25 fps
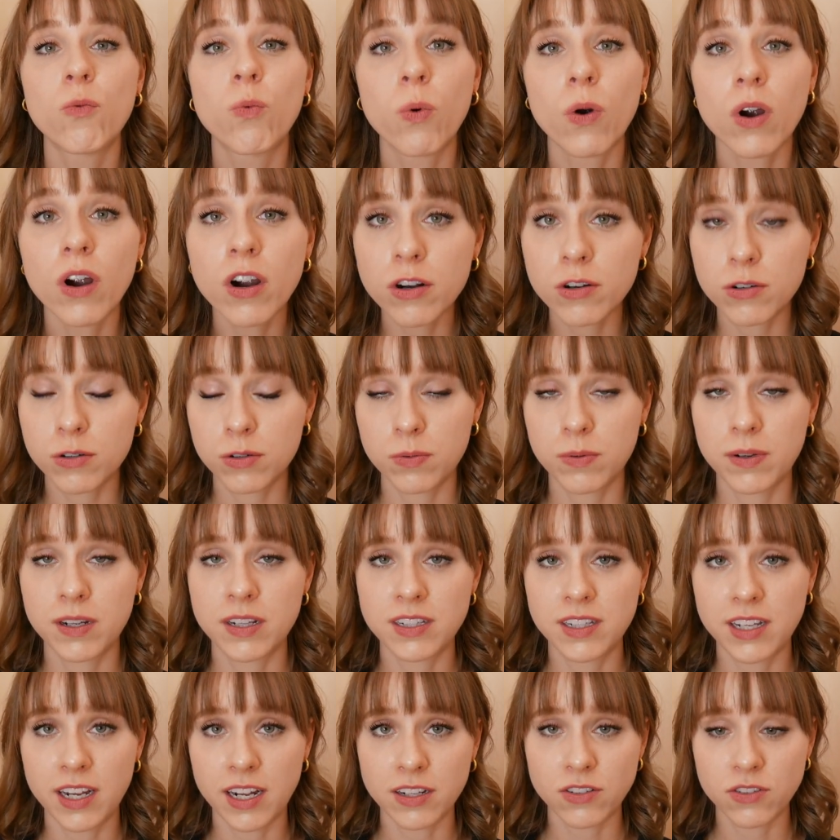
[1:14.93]
worked
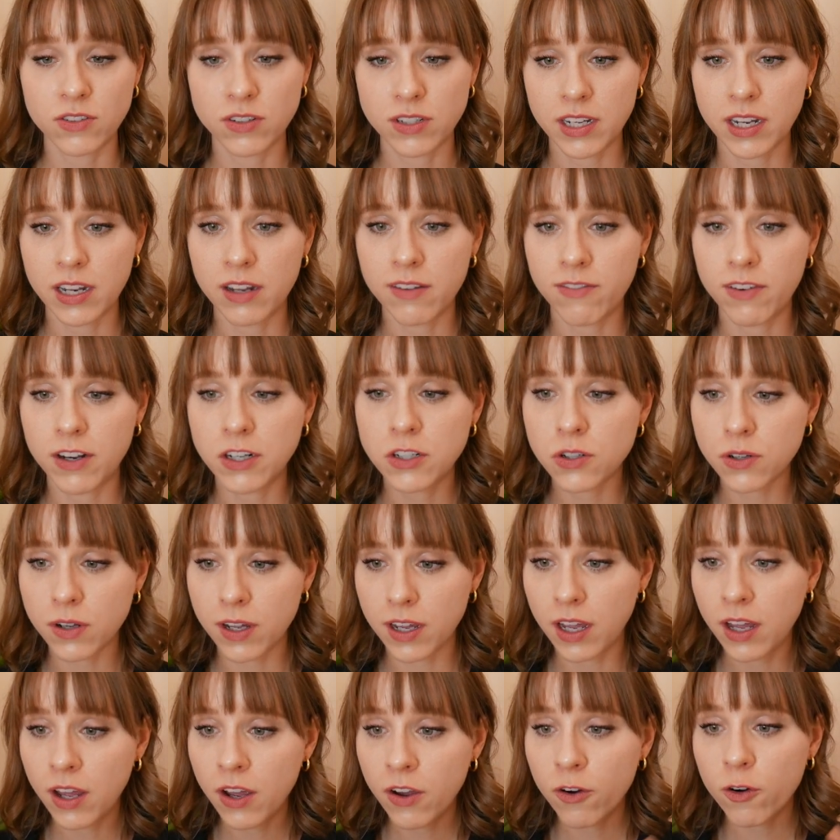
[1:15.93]
with dancers individually